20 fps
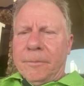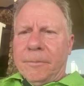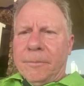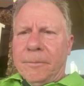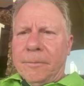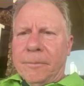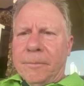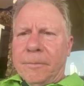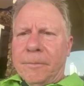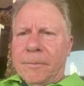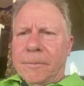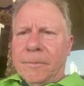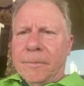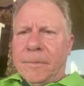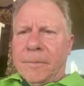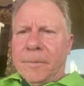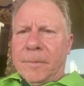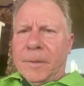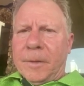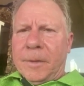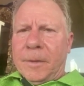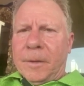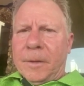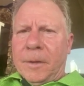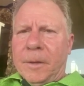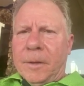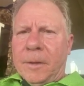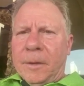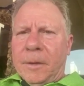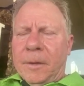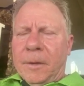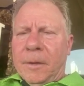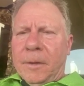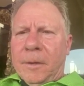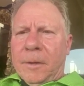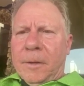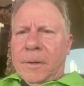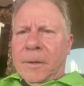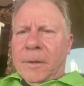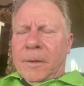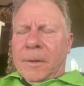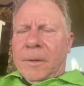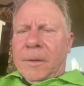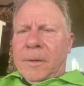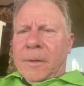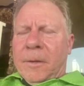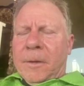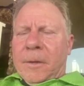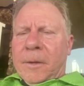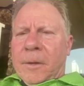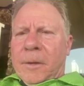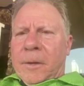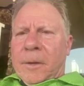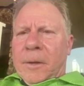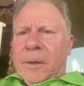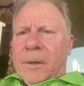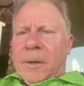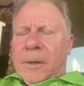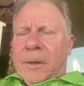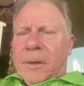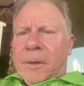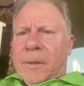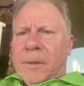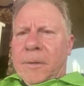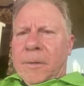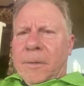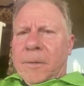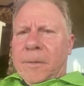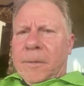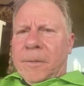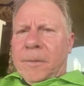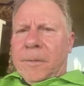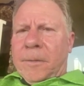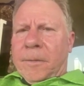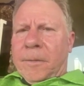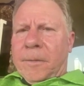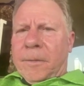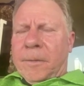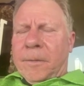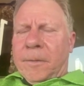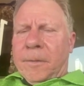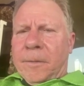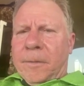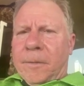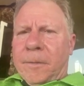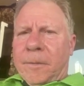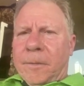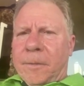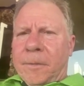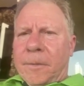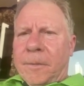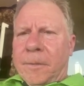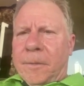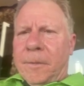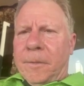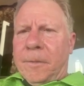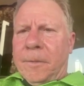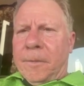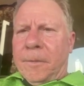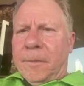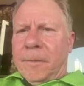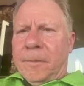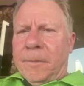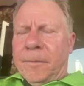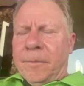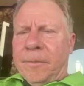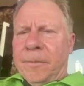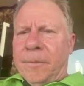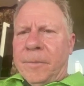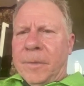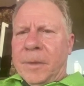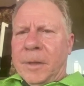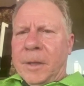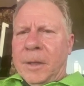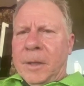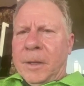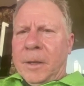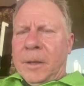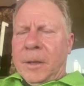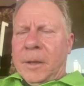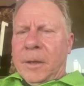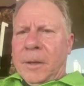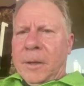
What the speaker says: (silent)